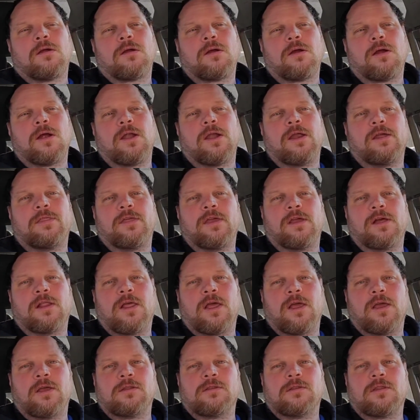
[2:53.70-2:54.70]
or anything
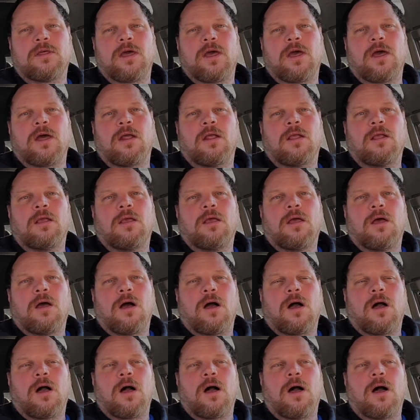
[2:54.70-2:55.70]
like that.
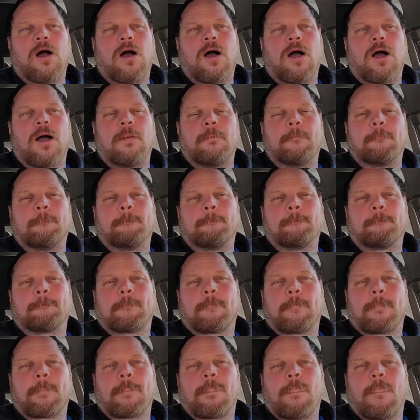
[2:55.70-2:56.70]

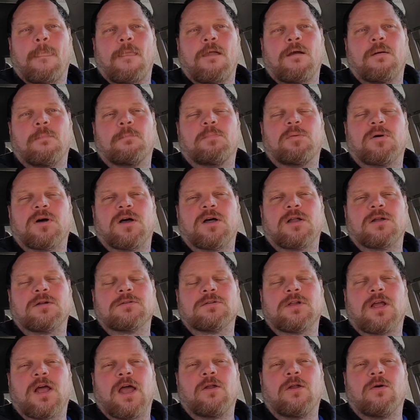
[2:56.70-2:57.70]
But
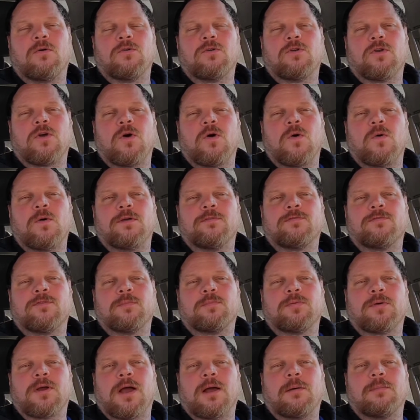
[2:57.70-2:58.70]
I don't know if the
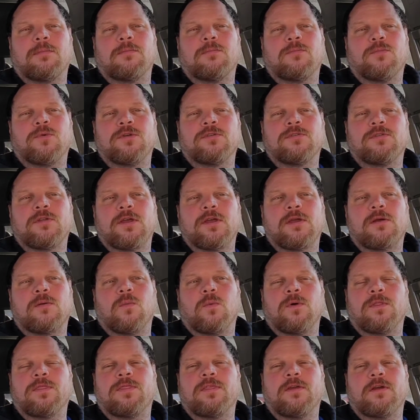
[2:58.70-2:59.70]
problem was like
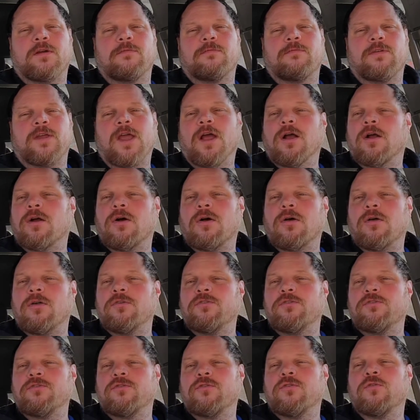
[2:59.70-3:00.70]
with their
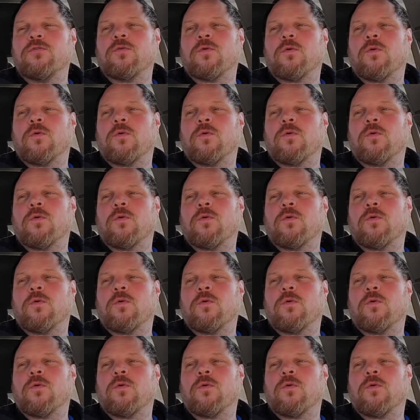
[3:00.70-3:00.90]
vehicles